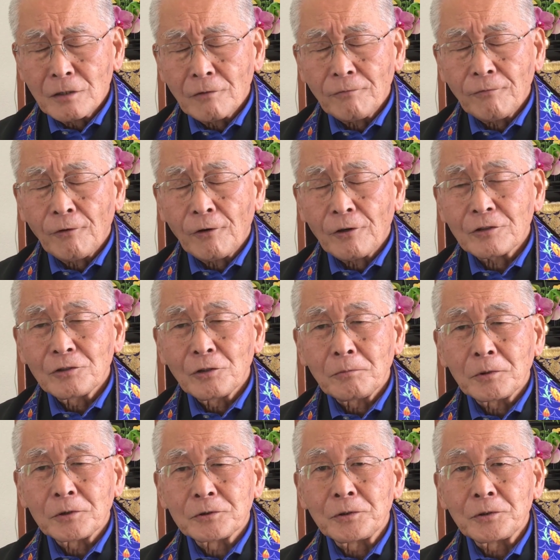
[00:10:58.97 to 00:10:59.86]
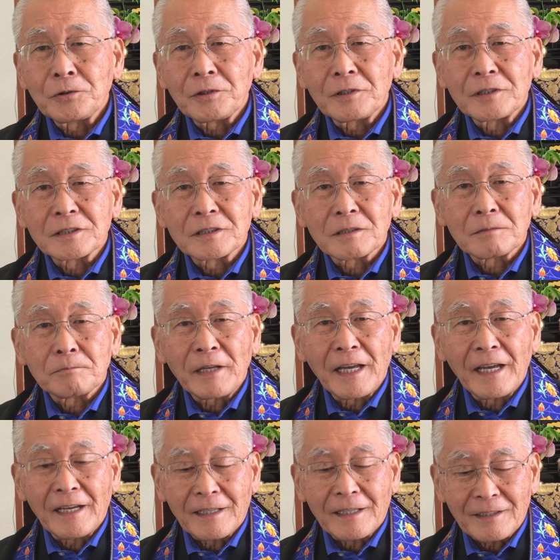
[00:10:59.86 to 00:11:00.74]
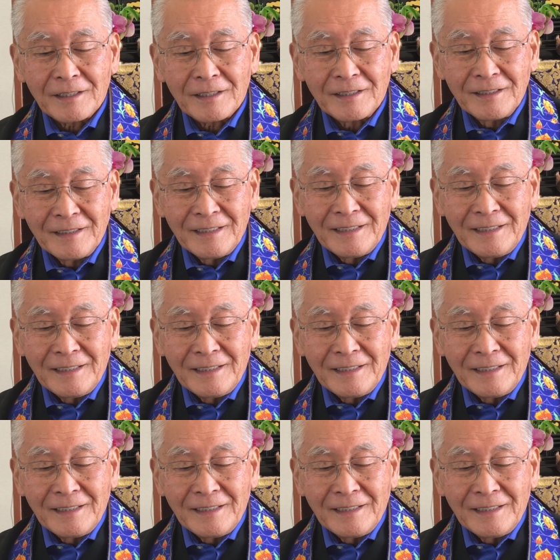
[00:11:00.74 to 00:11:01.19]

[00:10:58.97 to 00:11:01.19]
The Fourth Noble Truth is the path,